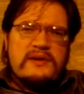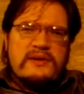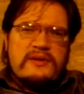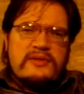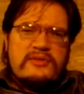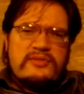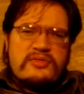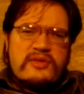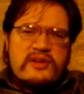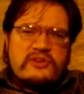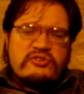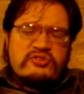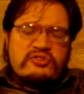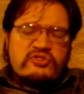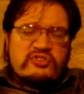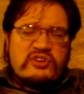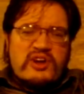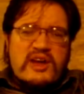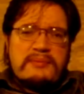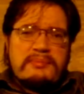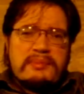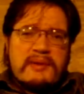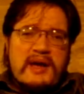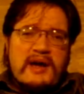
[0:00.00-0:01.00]
that
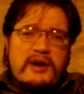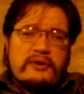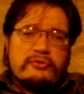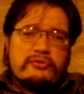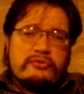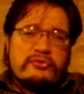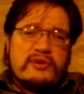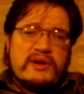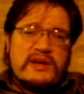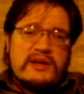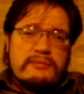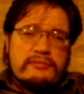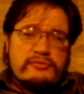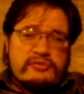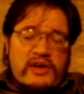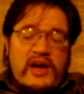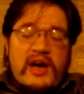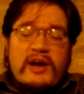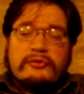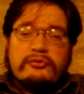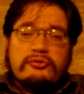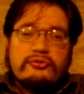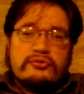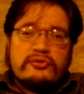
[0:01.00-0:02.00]
shape our dreams.
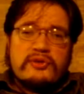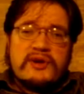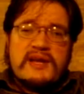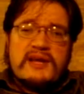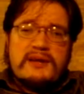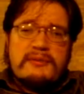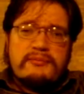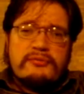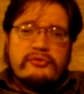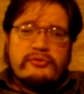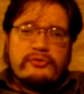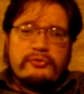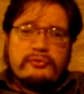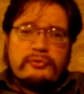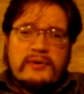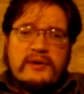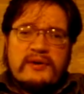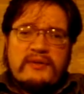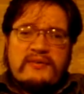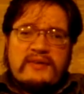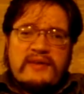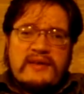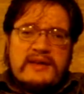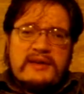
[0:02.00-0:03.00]
Our dreams
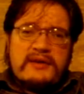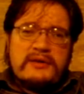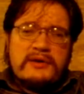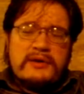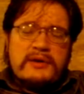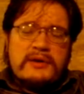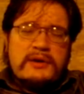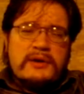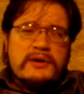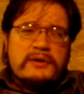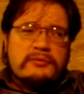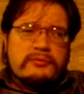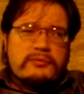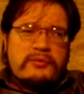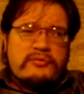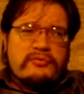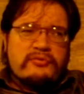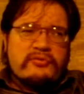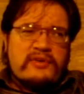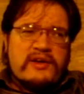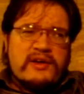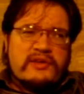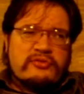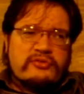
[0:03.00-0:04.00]
really
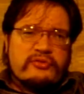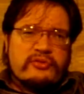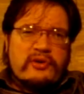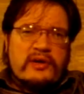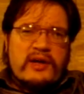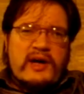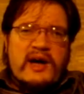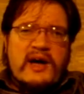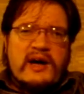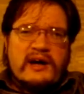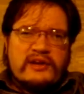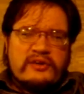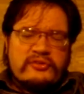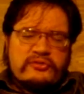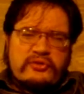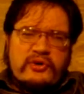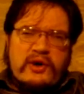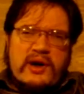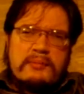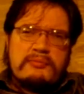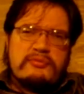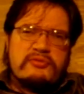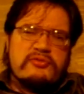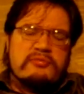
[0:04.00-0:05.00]
reflect
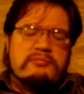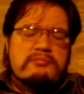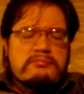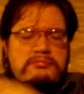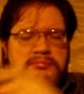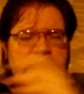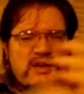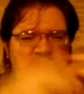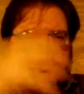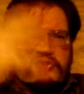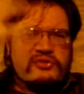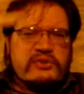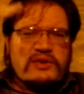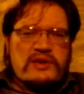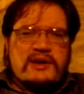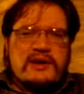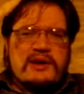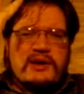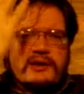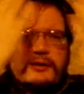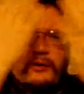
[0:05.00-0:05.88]
archetypes mixing and